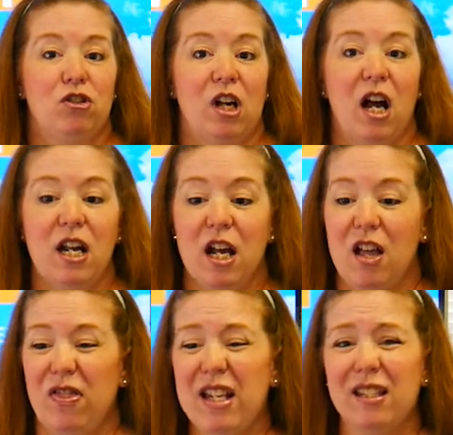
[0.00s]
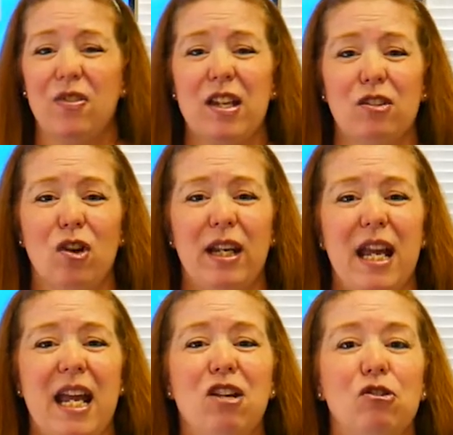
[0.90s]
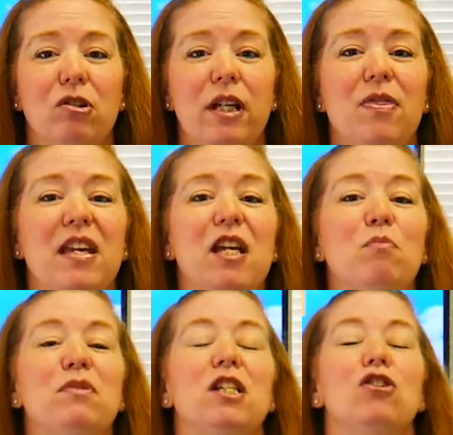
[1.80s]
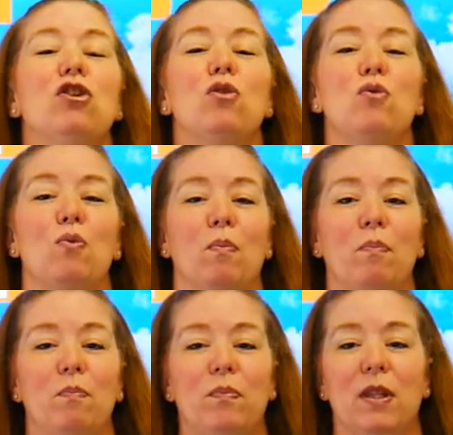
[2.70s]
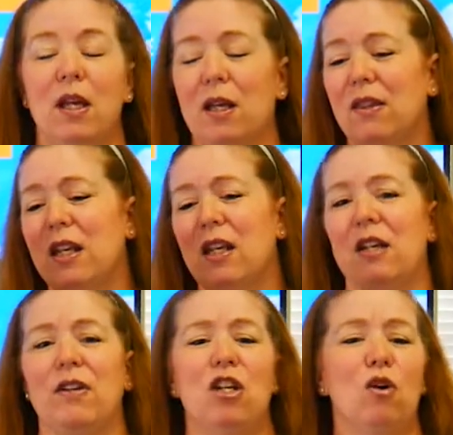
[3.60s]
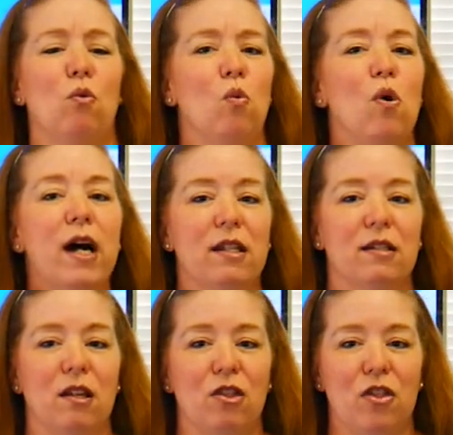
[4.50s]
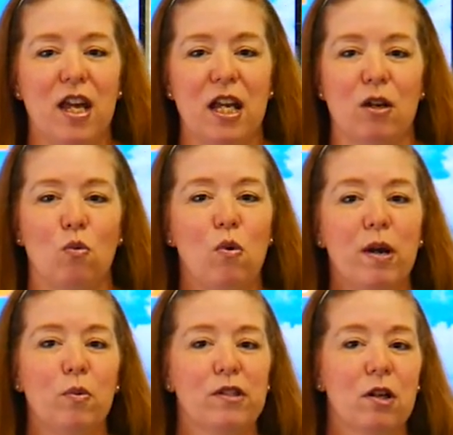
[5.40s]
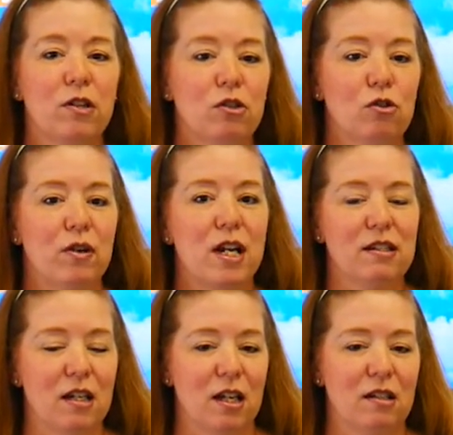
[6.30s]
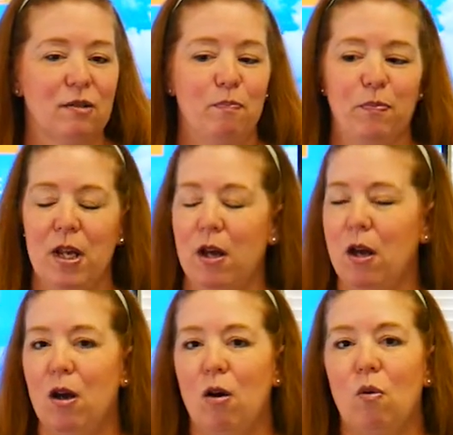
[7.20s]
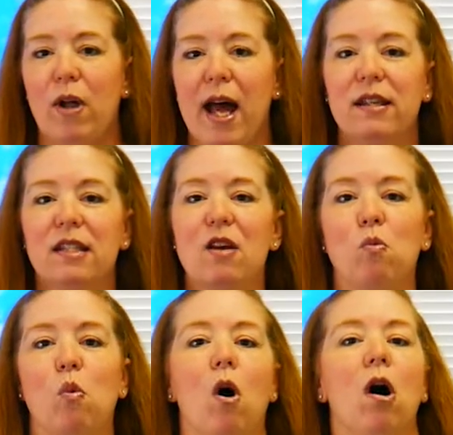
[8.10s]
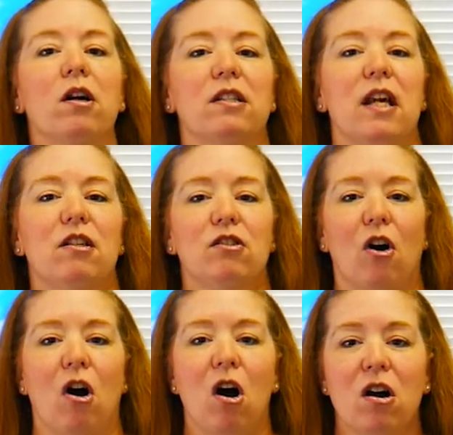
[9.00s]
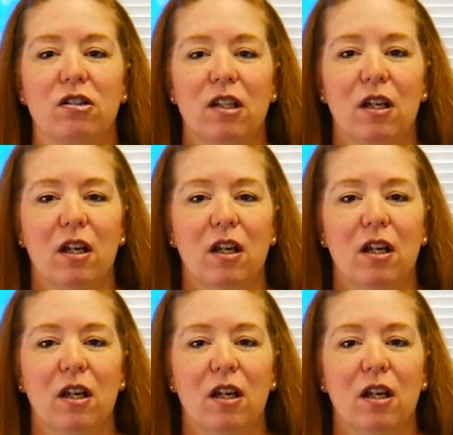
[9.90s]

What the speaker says: and John, they said they saw an angel in the empty tomb. They didn't even know what to think. What was all this craziness? Well, as they walked and talked,